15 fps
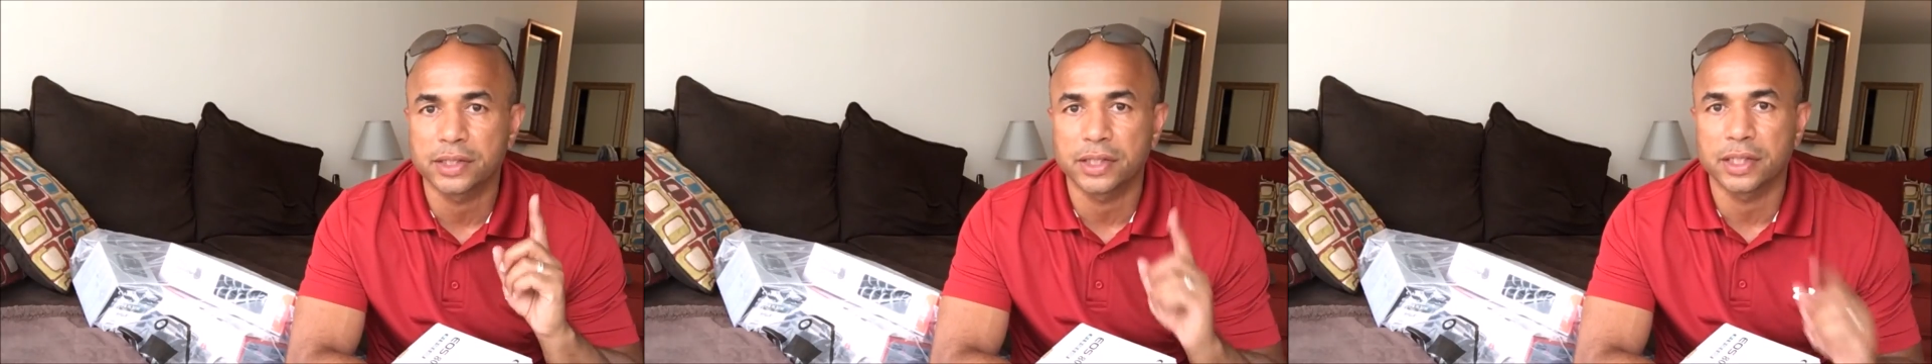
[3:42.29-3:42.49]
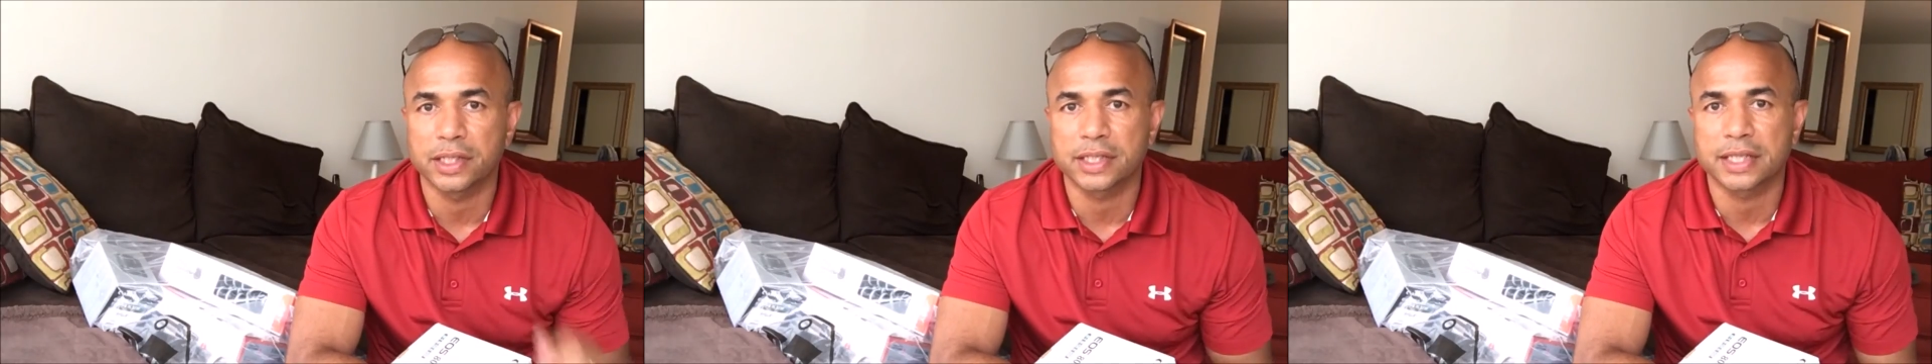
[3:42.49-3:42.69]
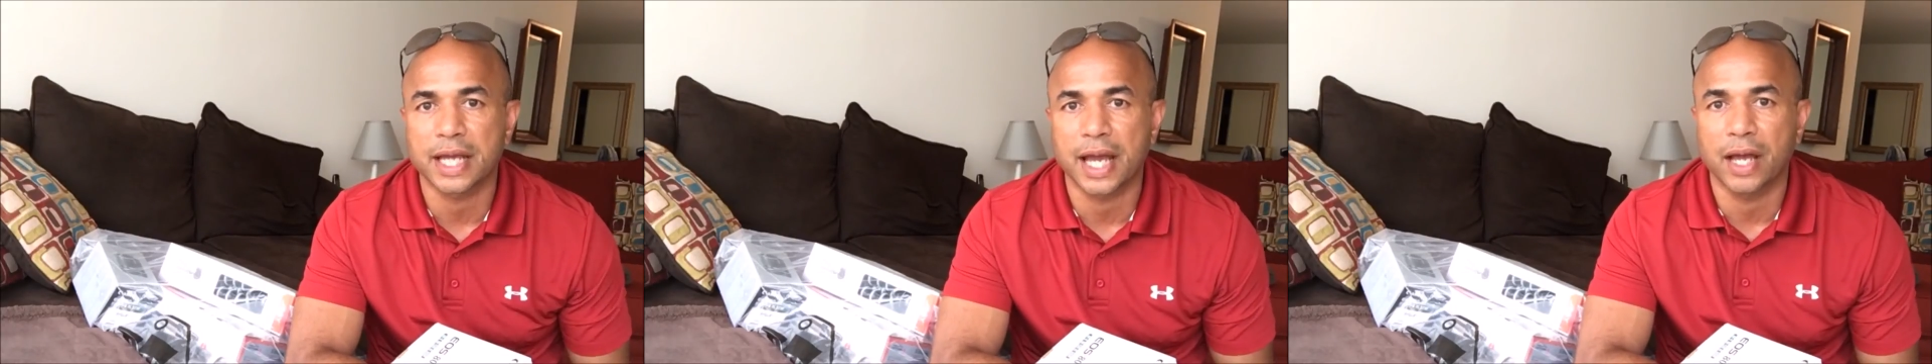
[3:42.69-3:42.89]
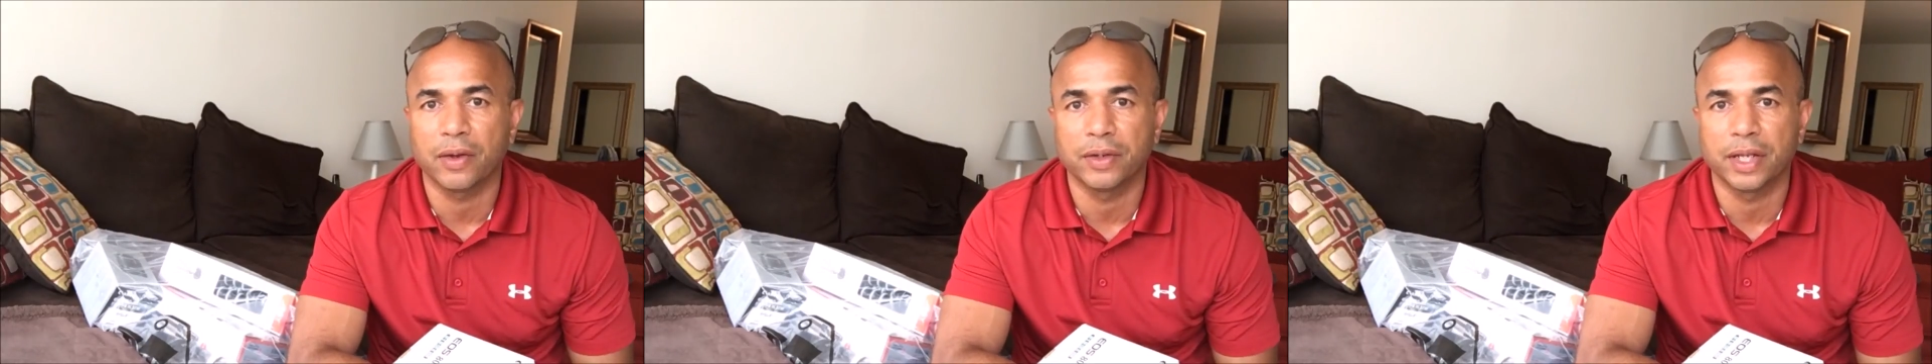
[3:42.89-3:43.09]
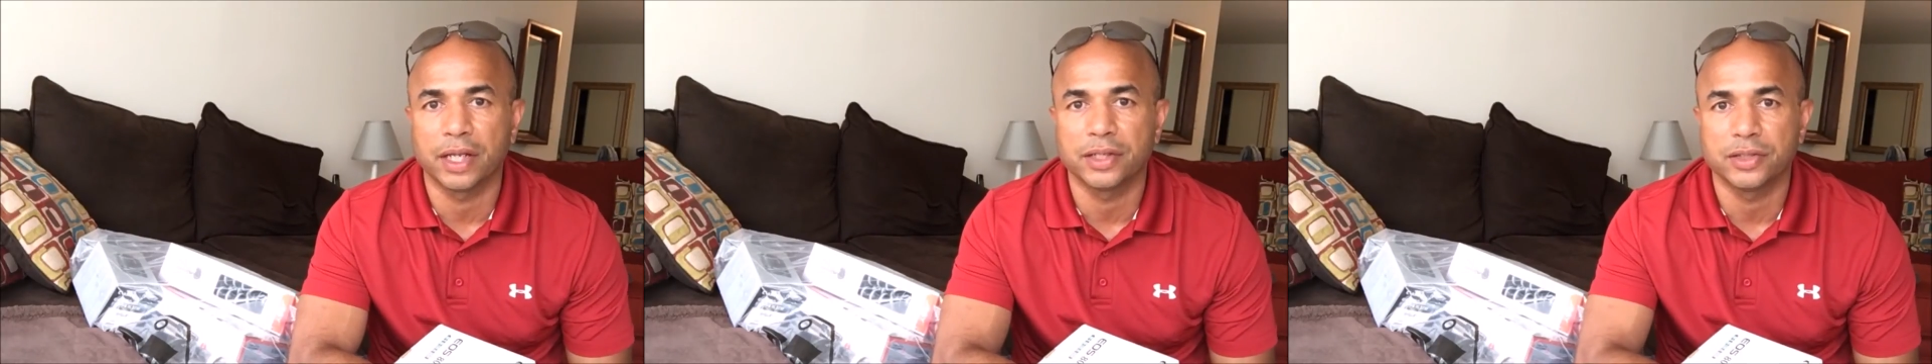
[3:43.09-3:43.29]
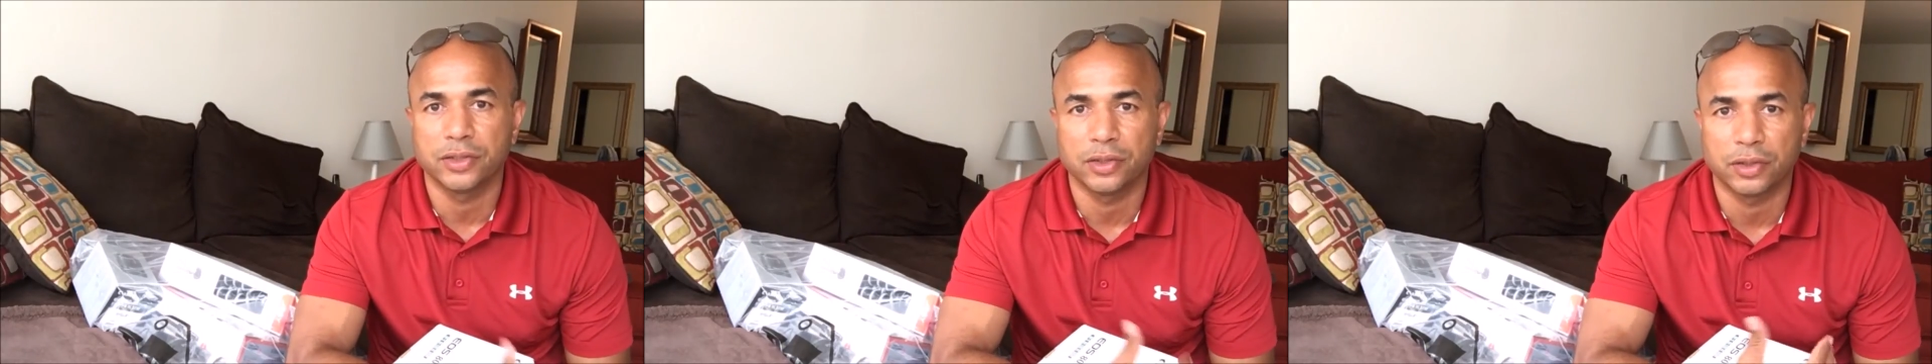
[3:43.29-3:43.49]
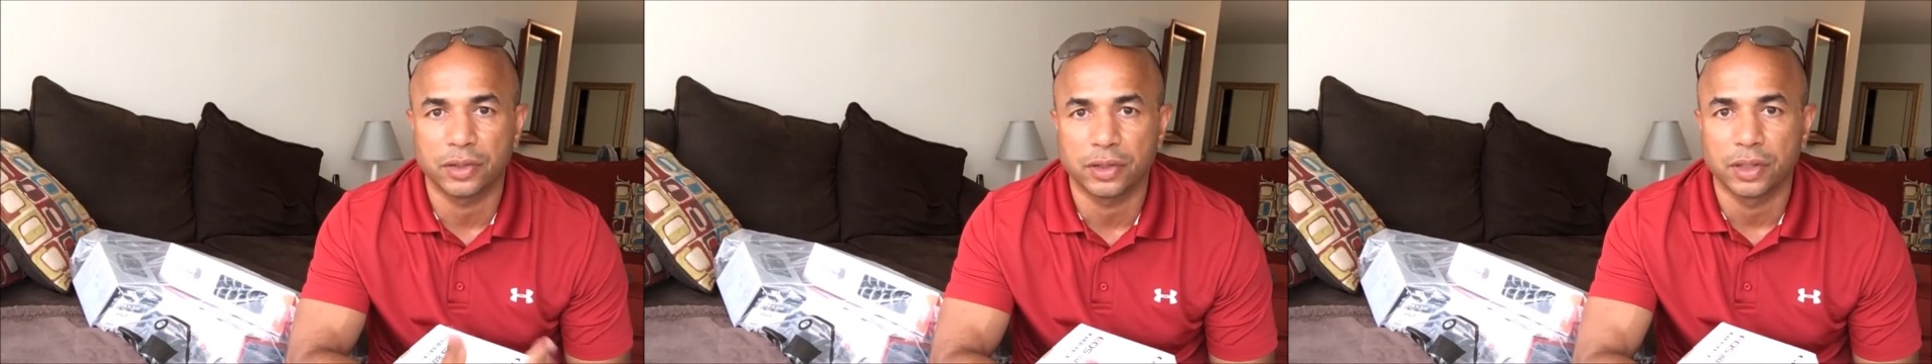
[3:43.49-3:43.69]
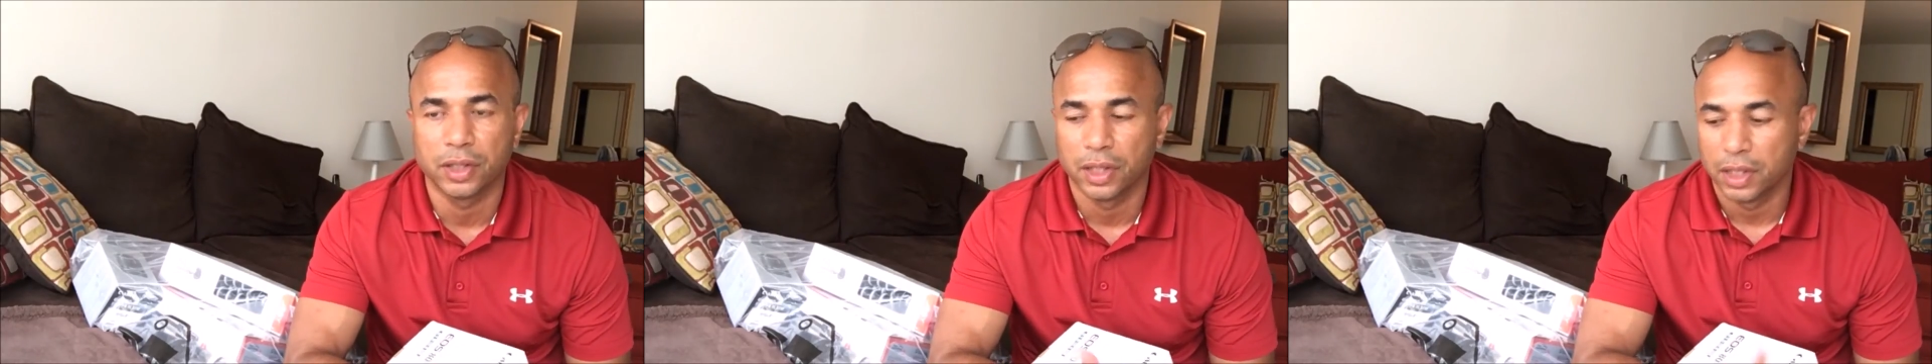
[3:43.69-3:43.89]
to the sound as
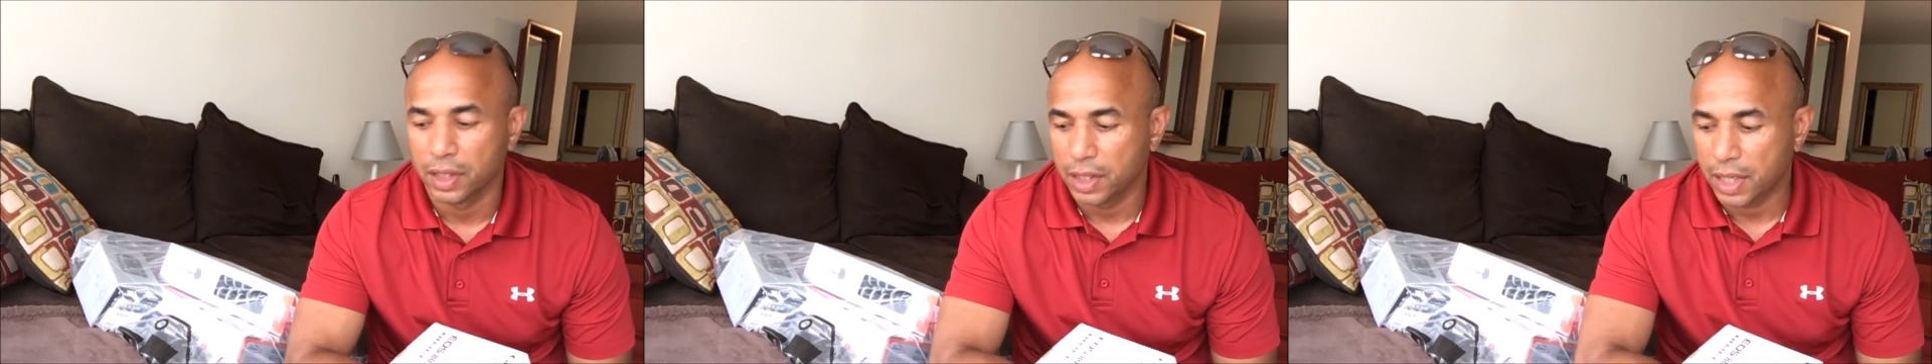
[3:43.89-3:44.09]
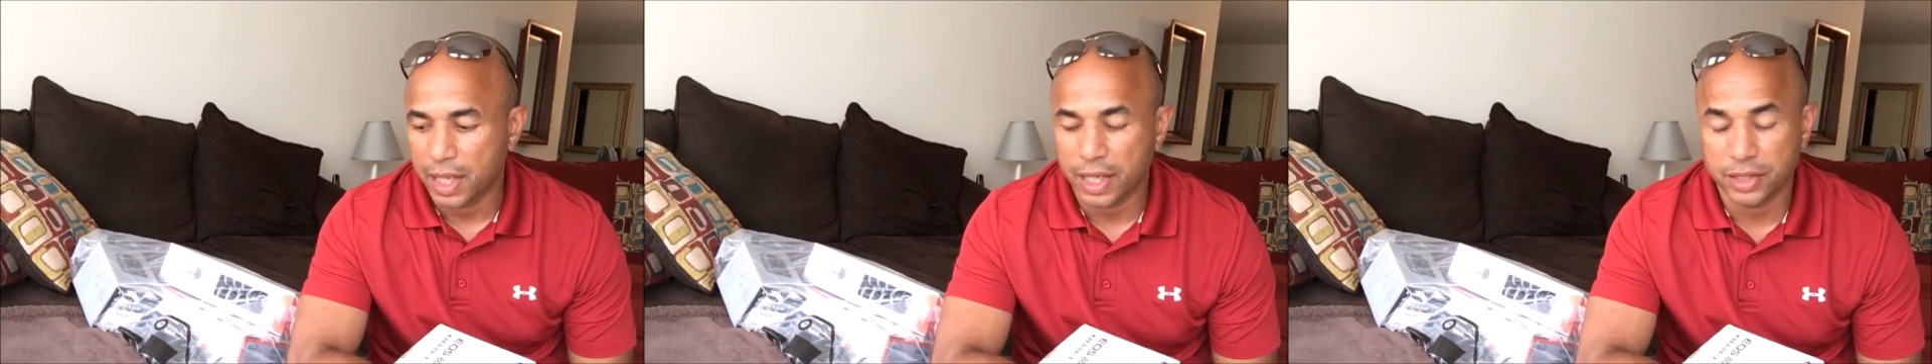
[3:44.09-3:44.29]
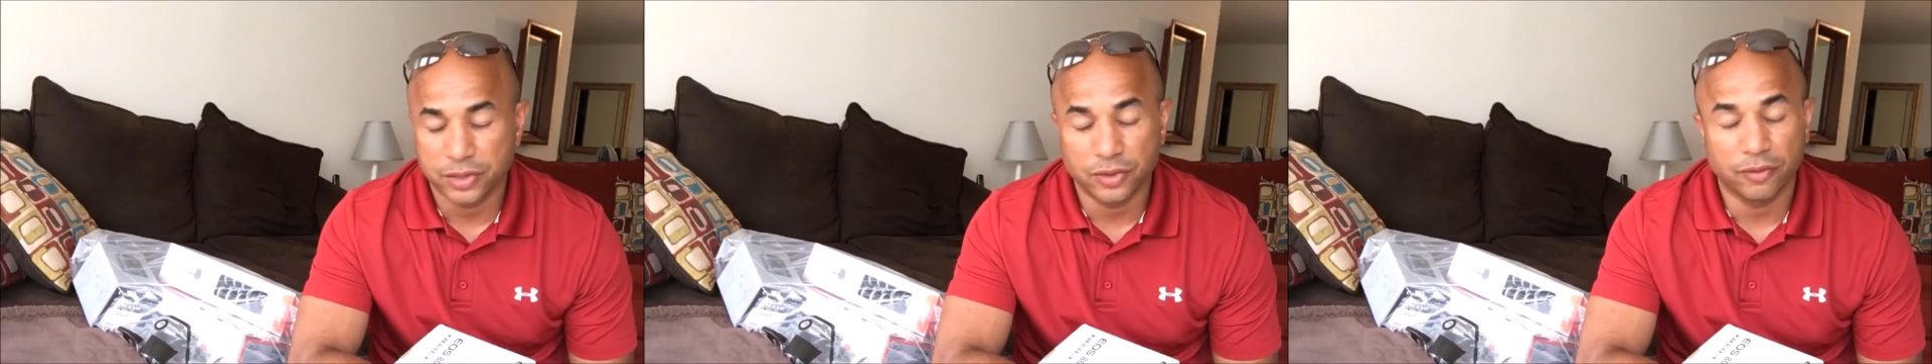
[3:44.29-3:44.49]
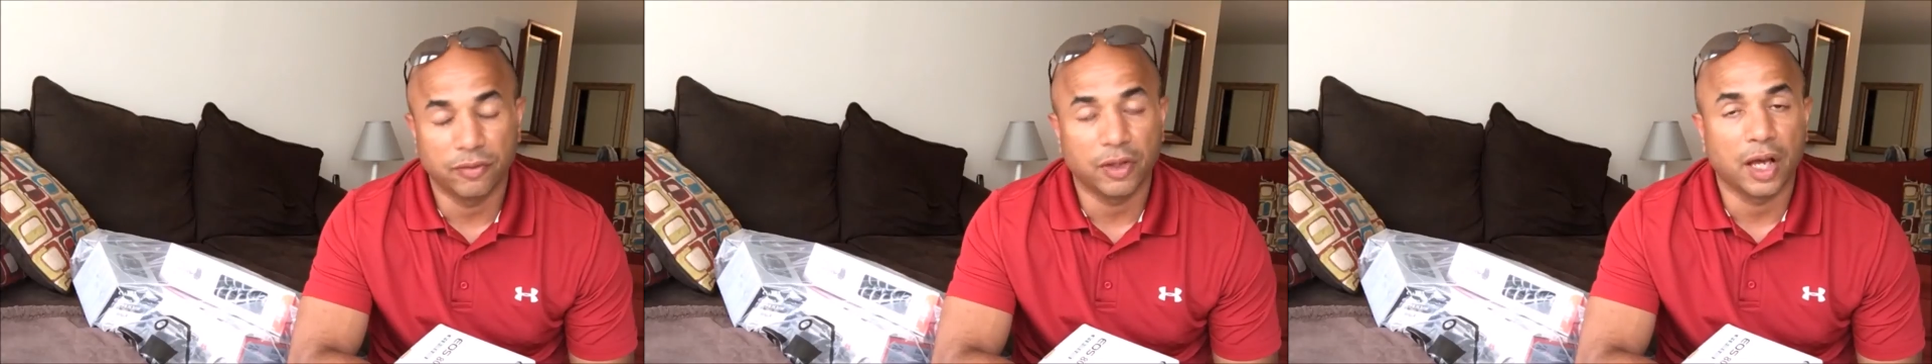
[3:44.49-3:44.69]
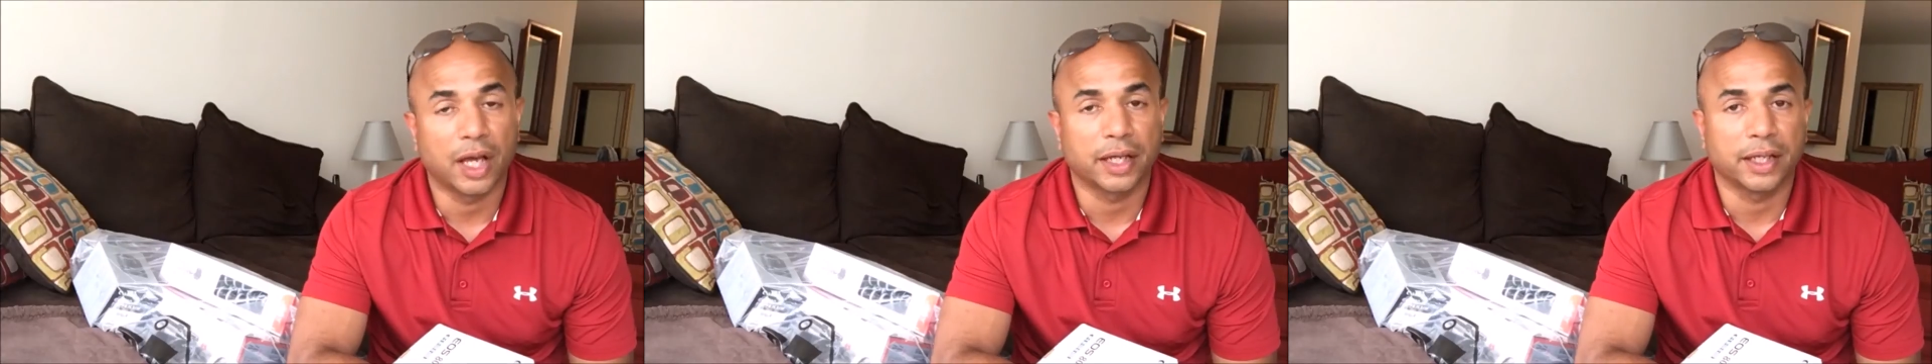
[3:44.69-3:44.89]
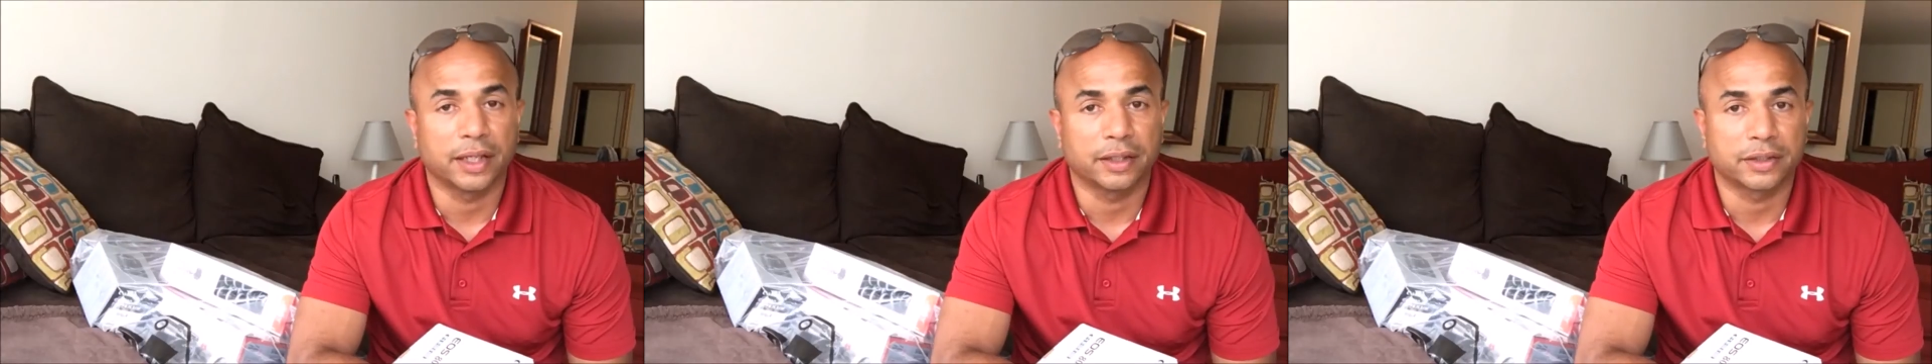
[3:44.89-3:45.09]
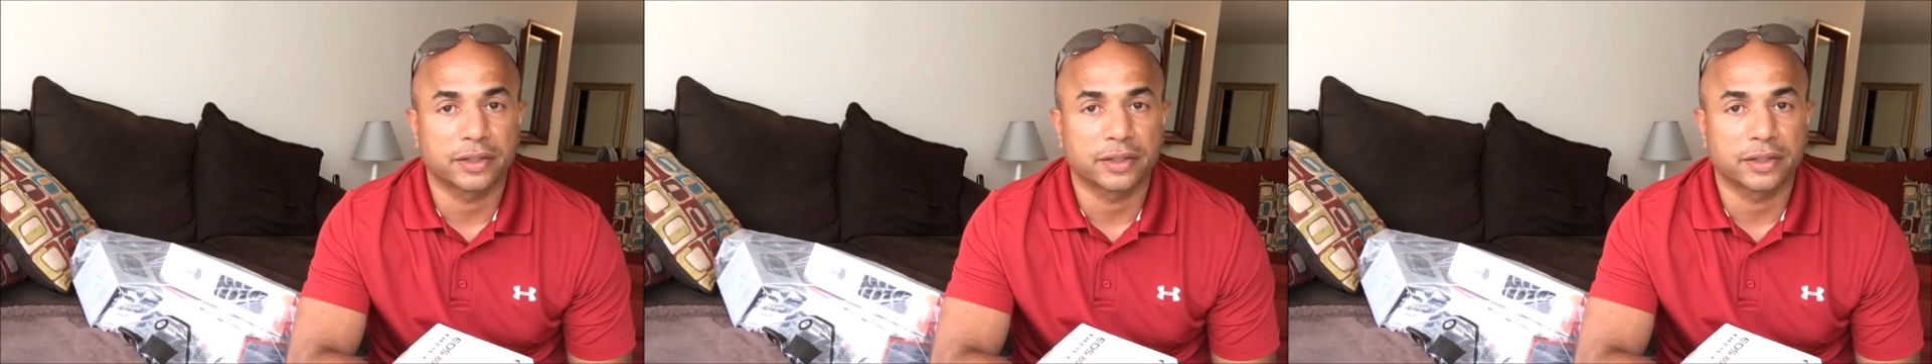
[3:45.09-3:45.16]
you're as you're vlogging.